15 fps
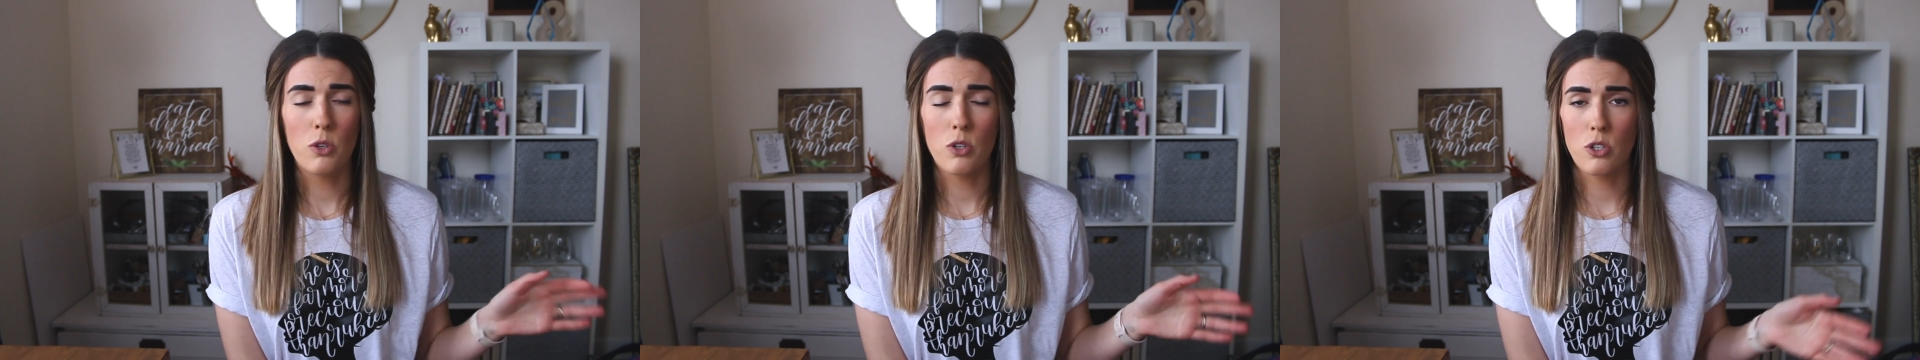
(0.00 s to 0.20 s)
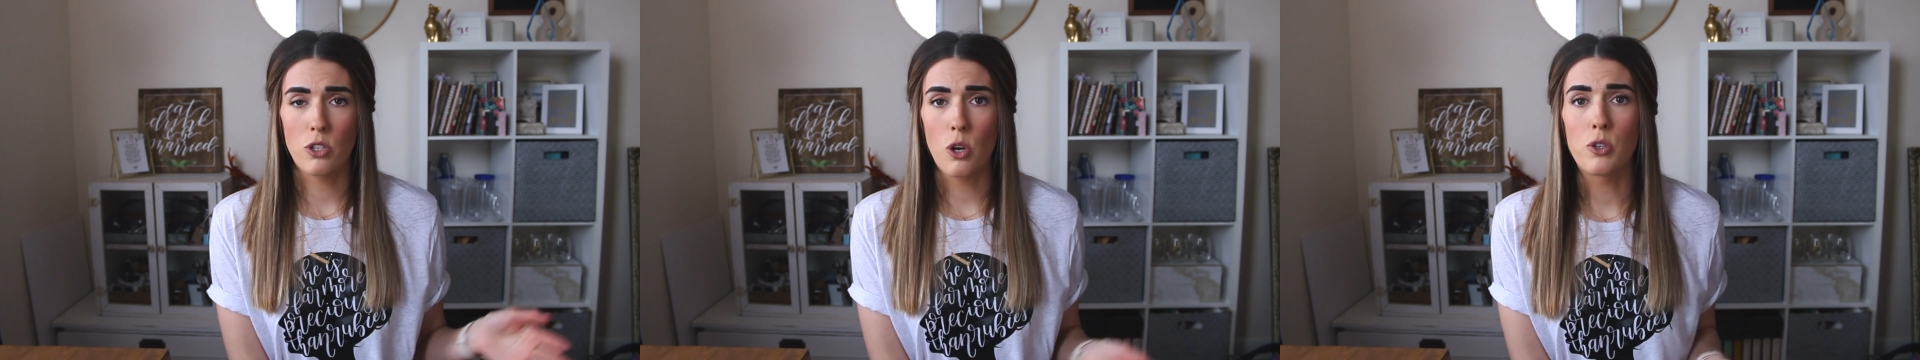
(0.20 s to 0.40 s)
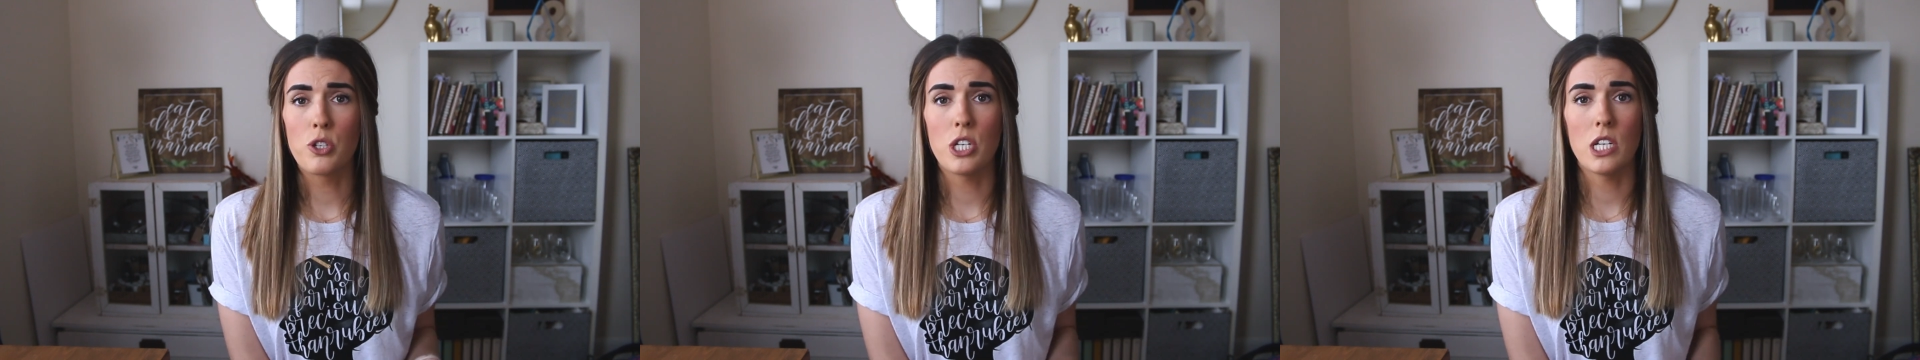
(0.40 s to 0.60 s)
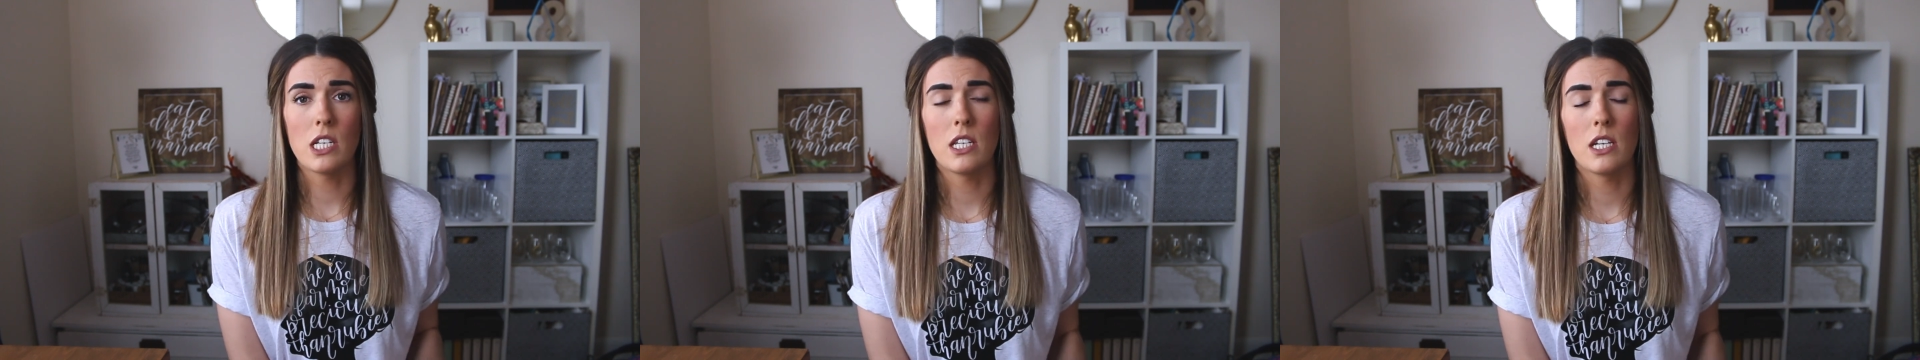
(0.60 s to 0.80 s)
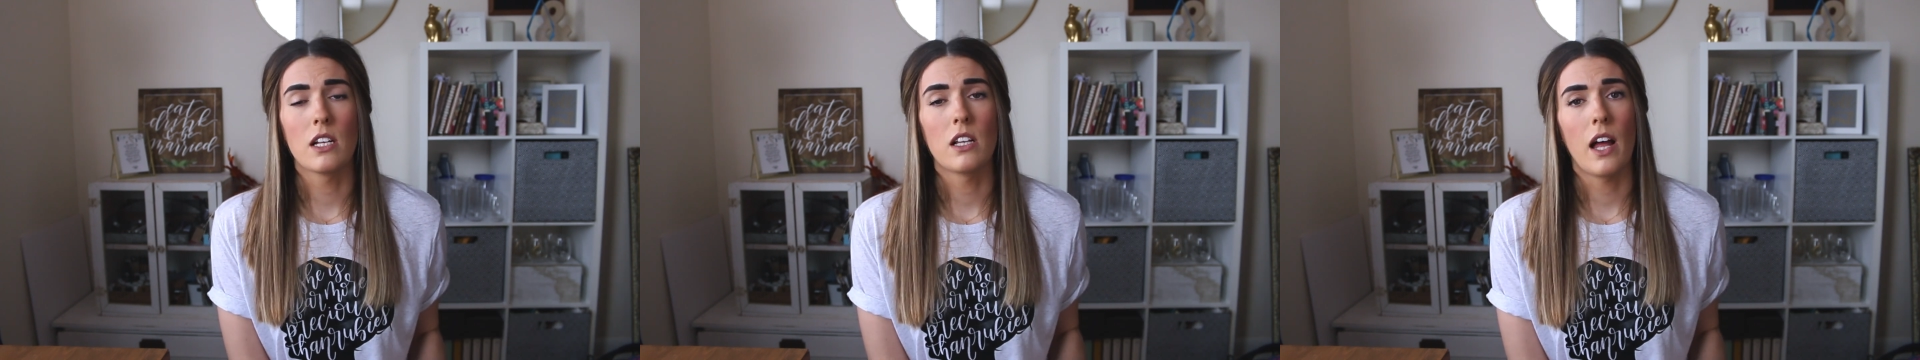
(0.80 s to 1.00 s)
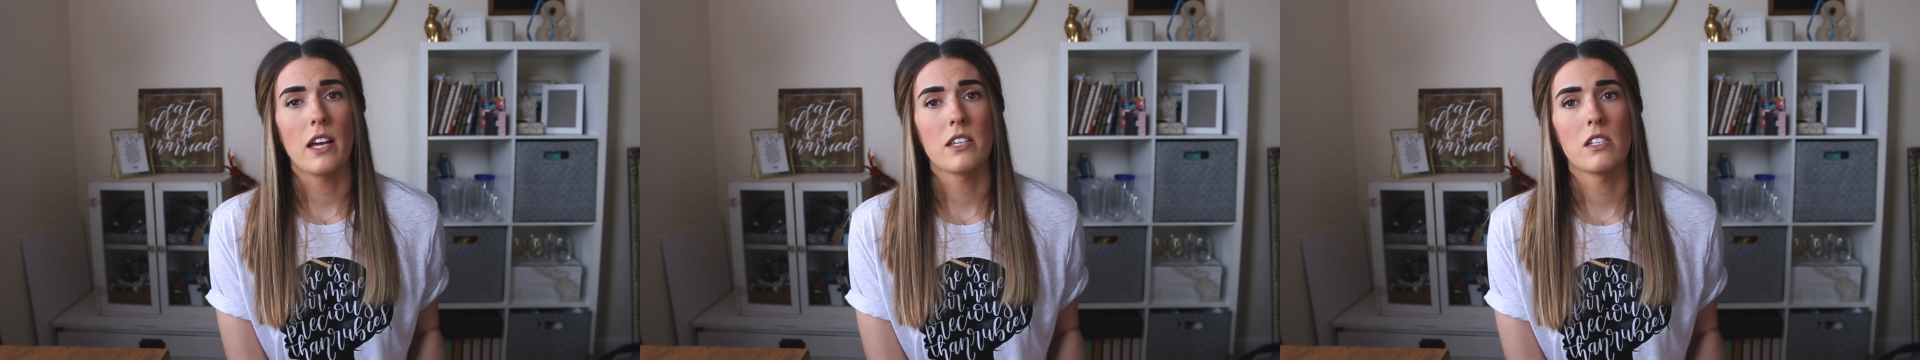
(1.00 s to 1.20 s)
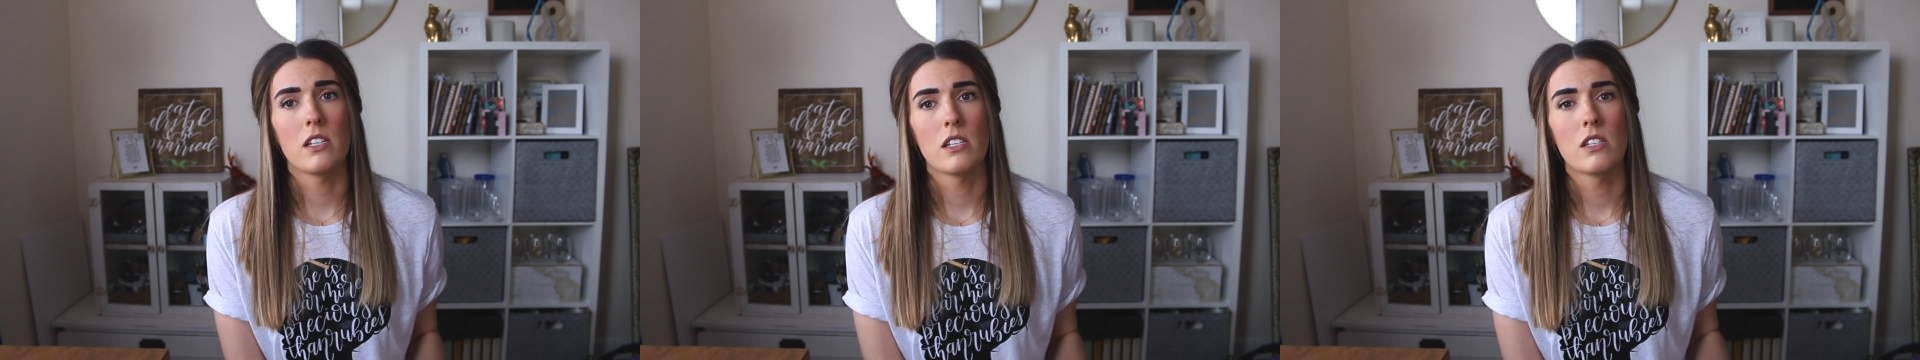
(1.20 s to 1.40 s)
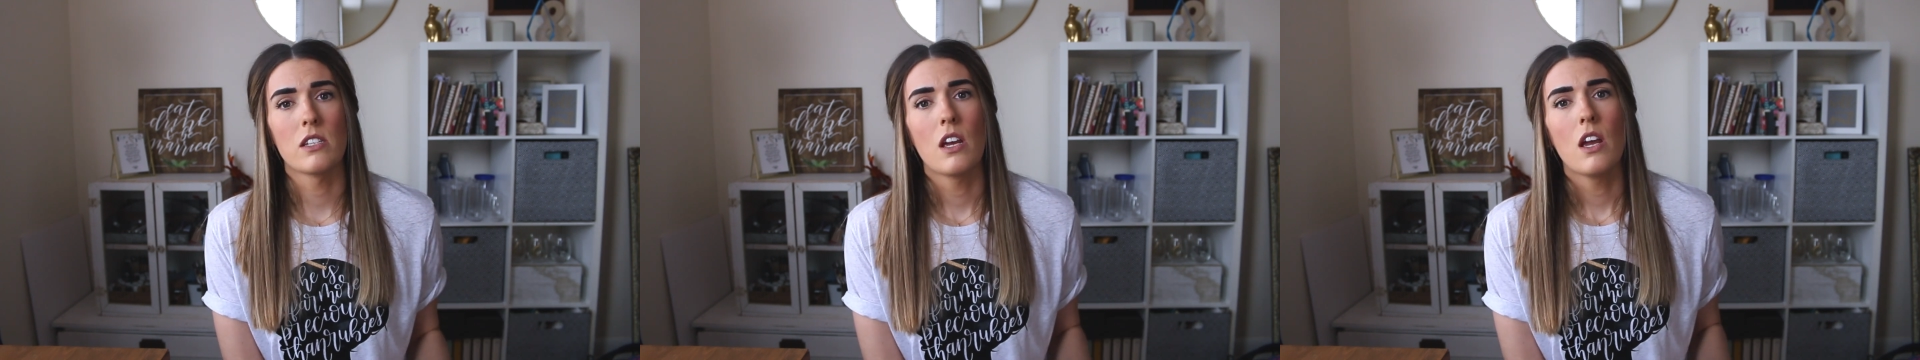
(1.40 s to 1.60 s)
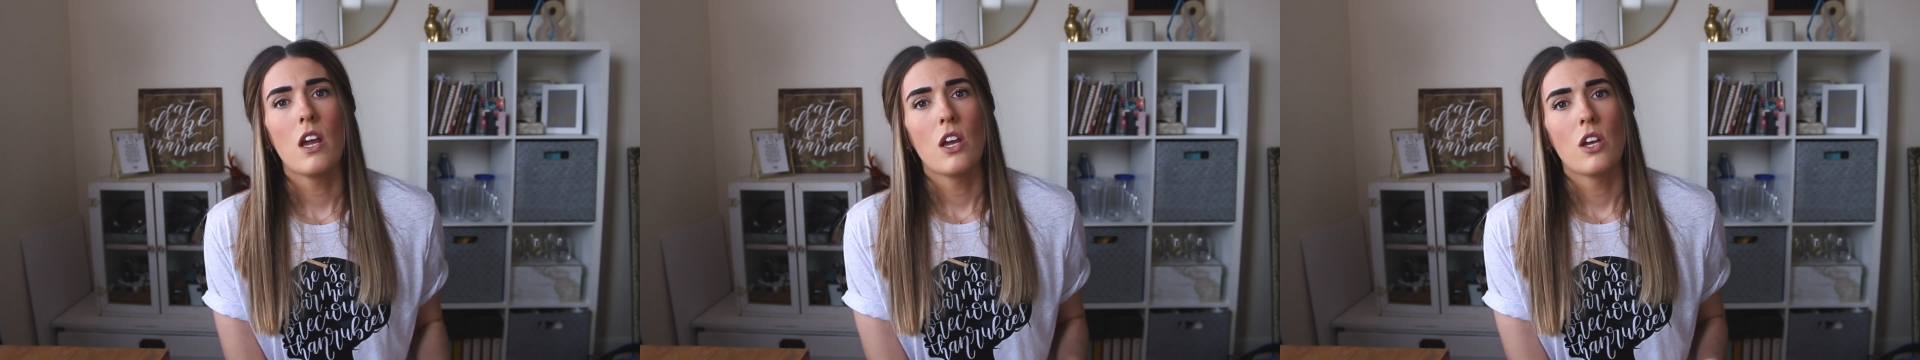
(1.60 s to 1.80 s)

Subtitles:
there's no GED classes.